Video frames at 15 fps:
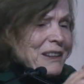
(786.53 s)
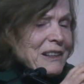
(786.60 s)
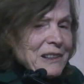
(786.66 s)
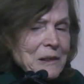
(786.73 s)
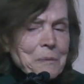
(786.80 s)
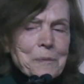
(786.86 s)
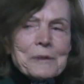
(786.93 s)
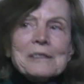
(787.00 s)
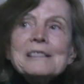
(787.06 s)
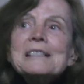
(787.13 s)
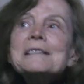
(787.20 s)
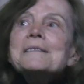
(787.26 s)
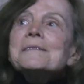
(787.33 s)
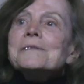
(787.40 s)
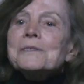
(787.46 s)
you
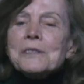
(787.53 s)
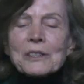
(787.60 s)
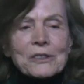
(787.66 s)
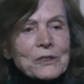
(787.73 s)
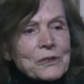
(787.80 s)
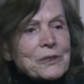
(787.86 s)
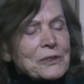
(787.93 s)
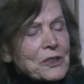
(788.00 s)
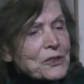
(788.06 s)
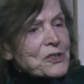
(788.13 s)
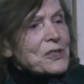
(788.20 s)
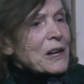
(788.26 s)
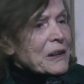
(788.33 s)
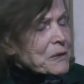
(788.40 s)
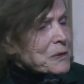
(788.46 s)
can't believe what
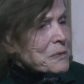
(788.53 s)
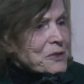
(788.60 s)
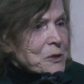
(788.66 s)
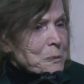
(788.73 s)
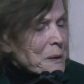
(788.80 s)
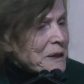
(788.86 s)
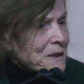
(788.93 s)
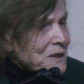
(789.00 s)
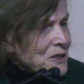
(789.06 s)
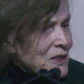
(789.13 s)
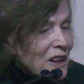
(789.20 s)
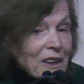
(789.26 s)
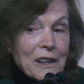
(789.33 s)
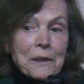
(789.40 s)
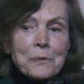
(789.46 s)
Earth looks like from
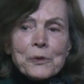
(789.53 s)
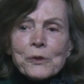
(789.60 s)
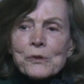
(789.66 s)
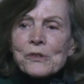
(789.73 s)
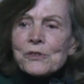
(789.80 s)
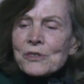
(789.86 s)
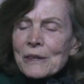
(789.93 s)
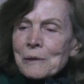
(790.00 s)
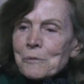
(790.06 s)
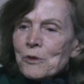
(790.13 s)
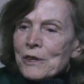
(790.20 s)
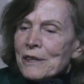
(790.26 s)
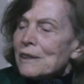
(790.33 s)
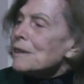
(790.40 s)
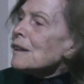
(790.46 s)
space. I feel
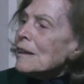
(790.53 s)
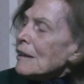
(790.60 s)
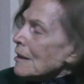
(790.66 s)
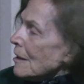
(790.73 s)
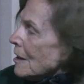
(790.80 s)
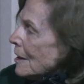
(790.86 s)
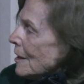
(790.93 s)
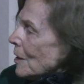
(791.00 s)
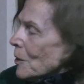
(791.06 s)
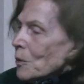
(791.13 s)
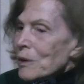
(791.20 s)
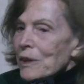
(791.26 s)
the same way.